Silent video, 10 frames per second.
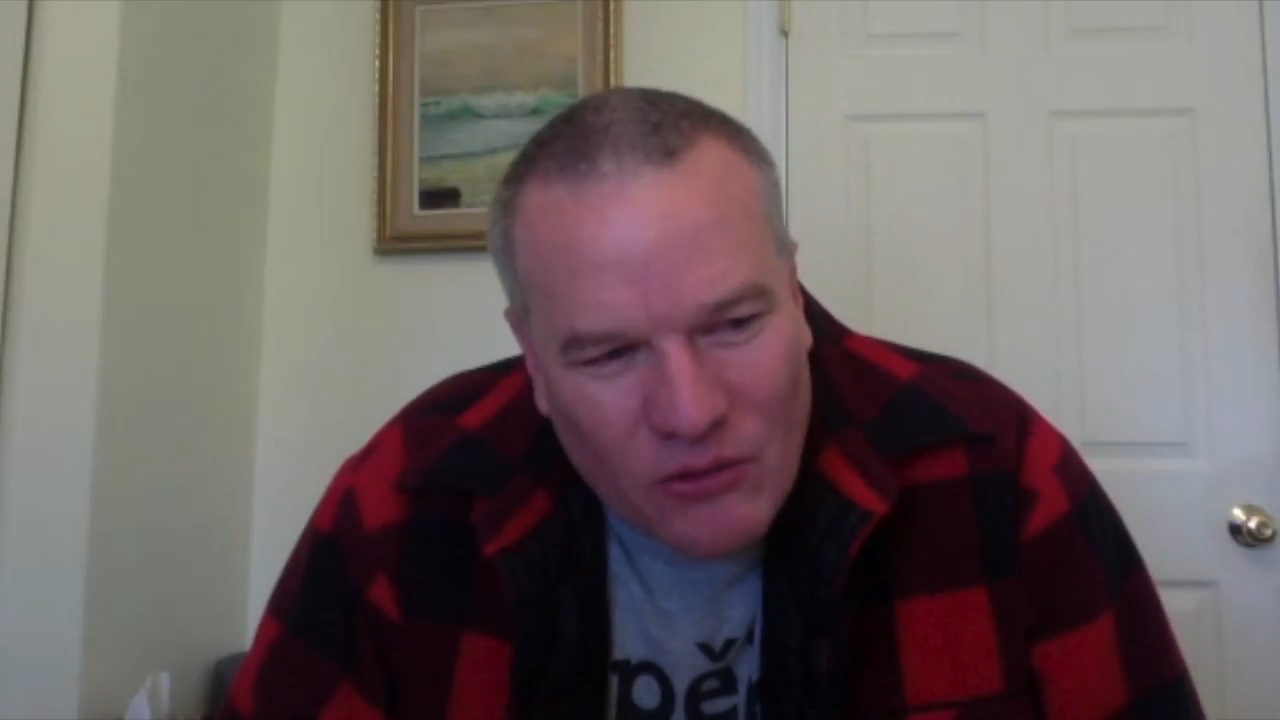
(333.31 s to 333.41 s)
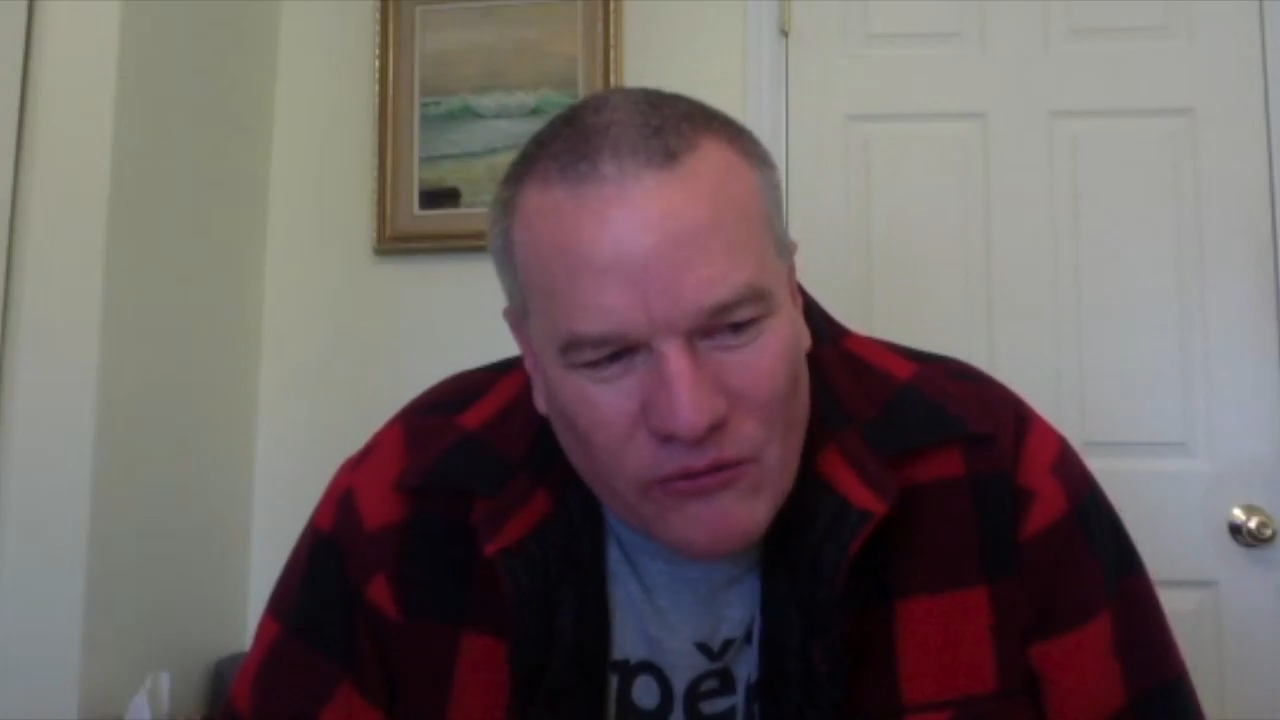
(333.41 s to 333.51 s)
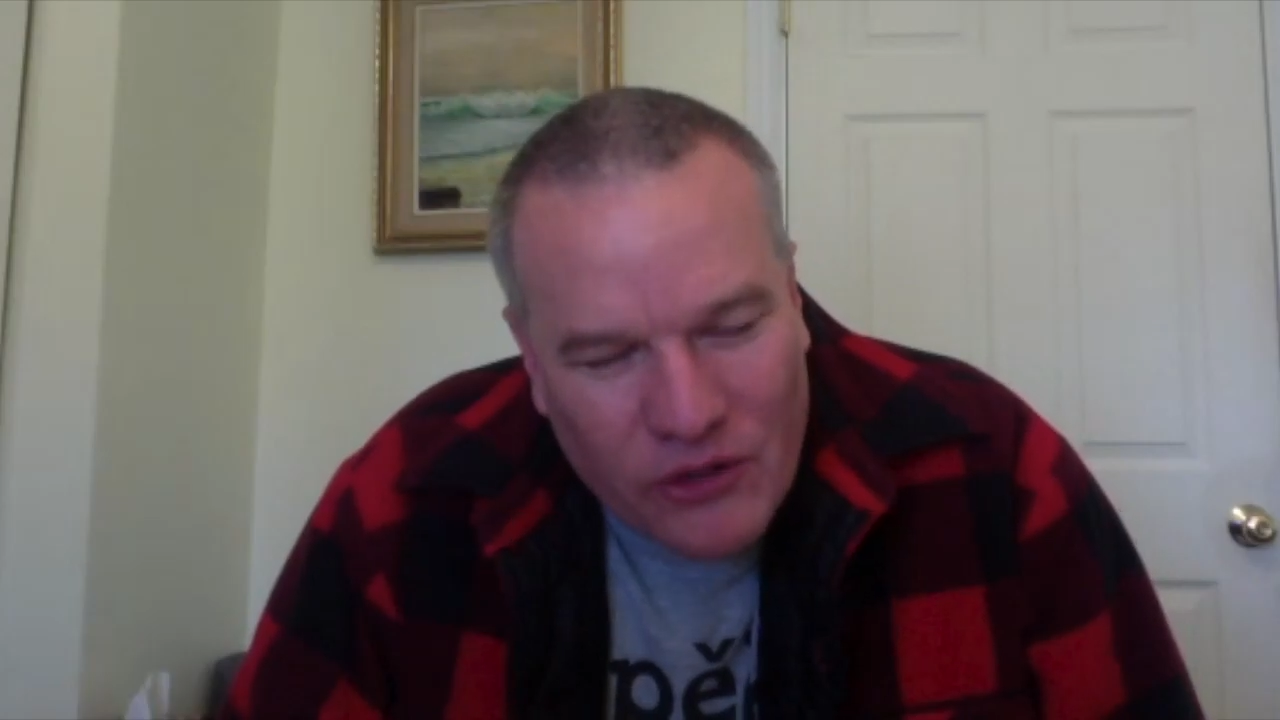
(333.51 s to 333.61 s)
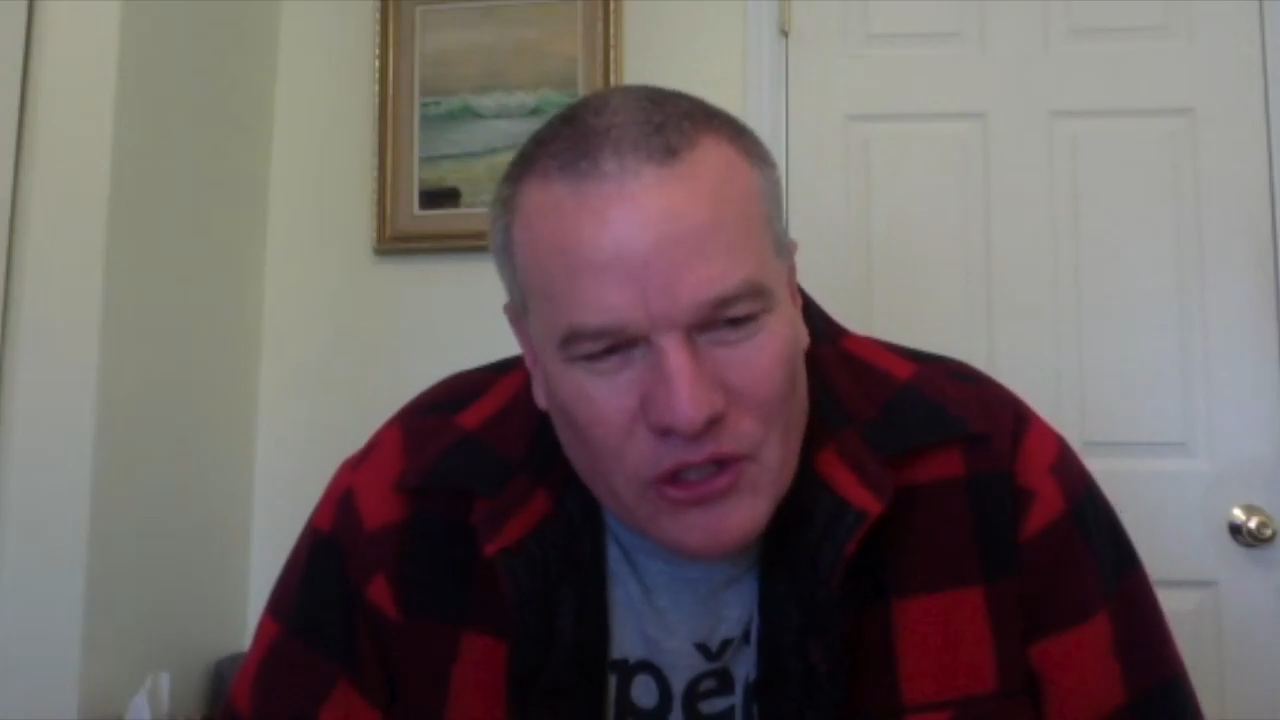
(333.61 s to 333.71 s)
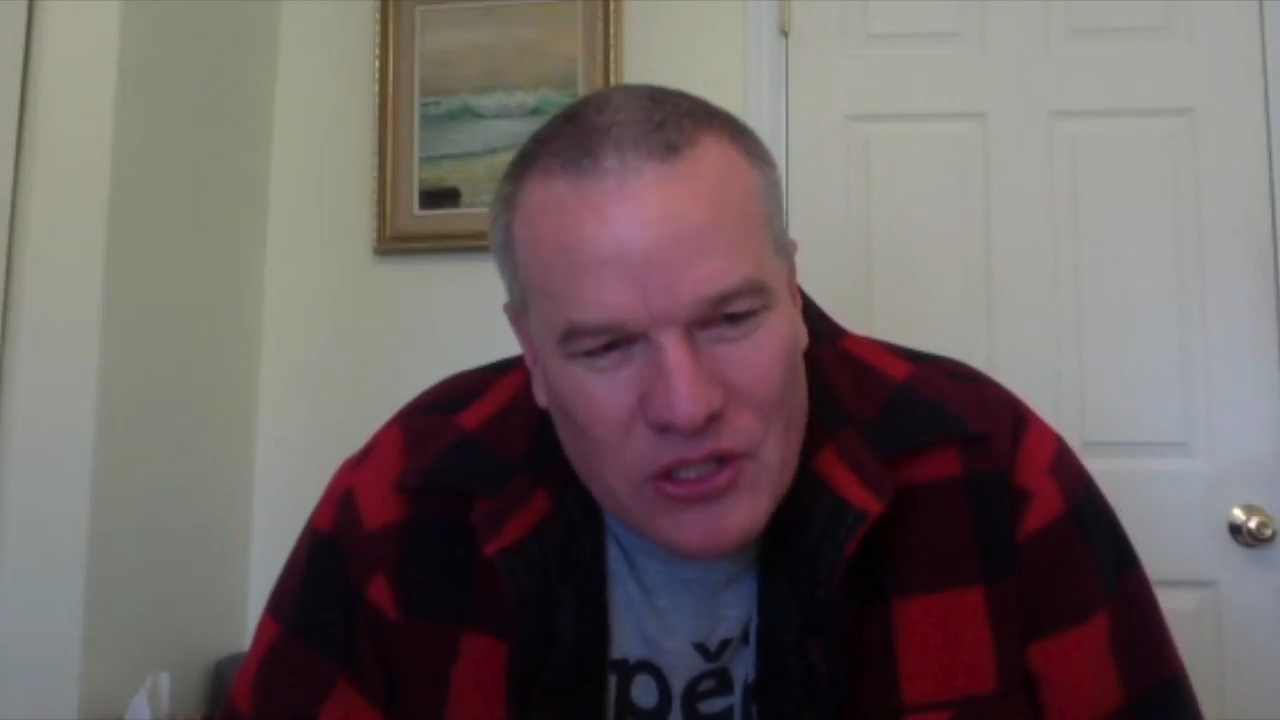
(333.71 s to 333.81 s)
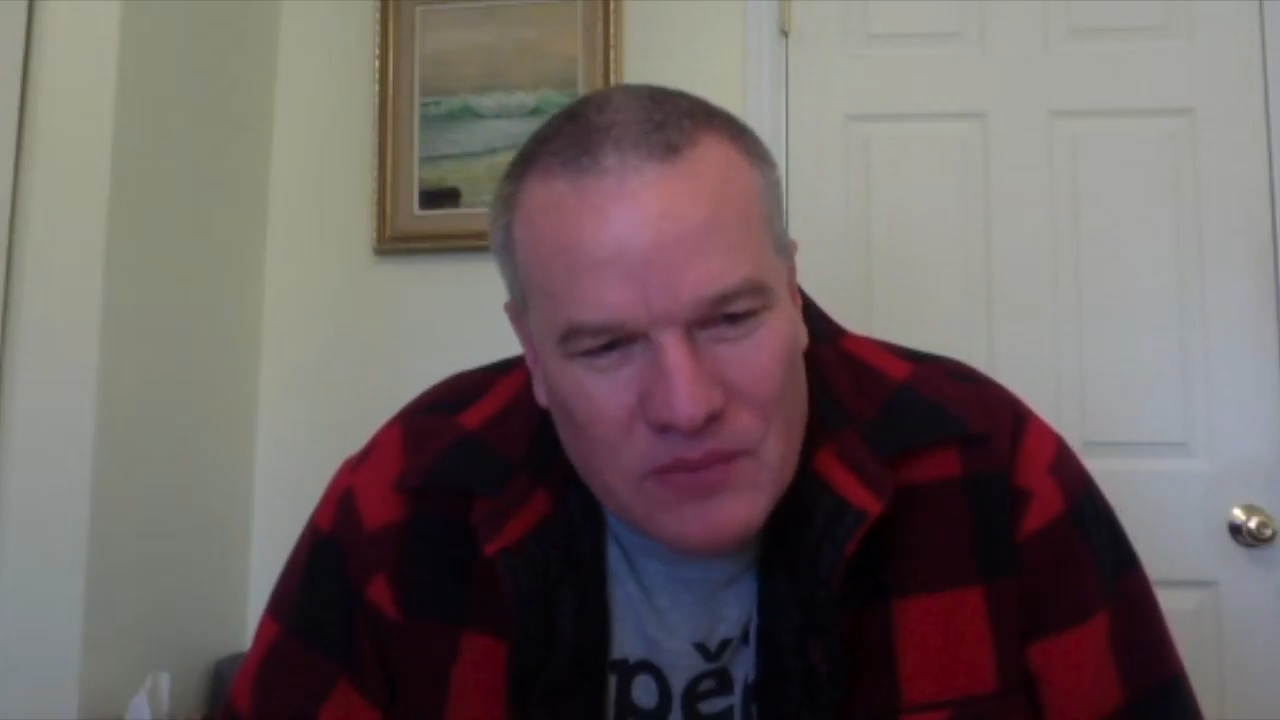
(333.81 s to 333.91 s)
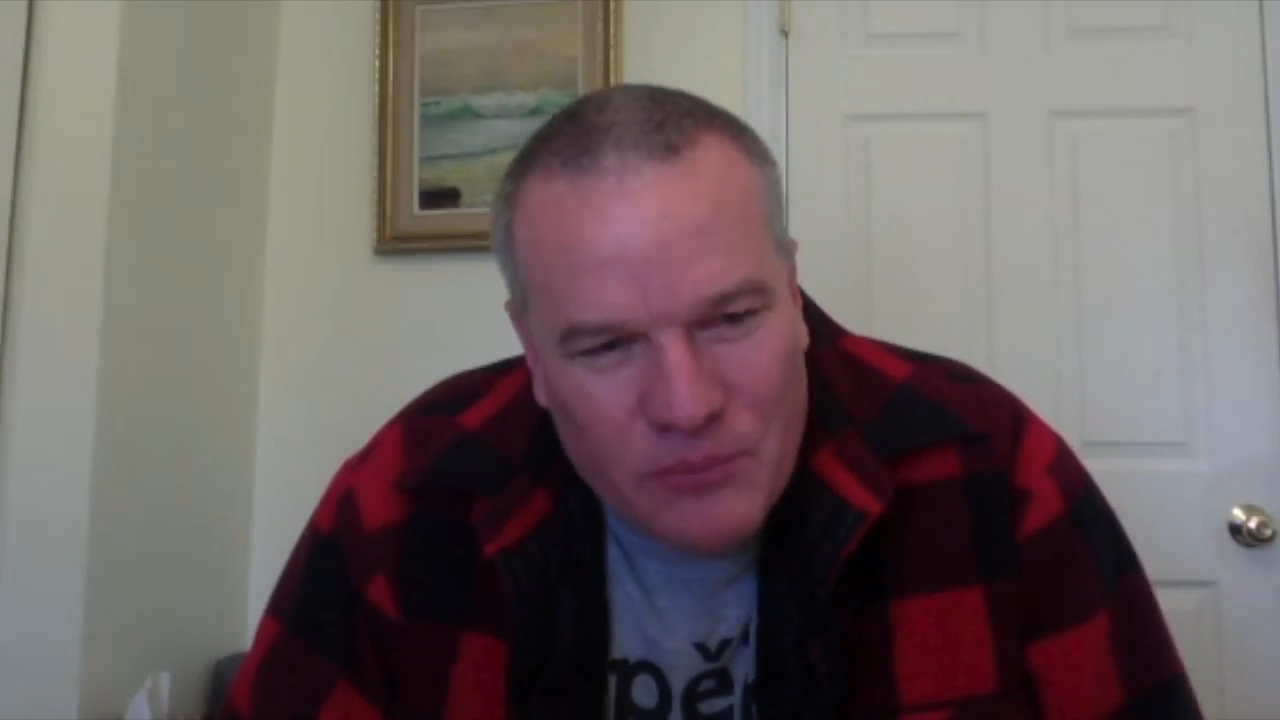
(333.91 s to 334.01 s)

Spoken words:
reverse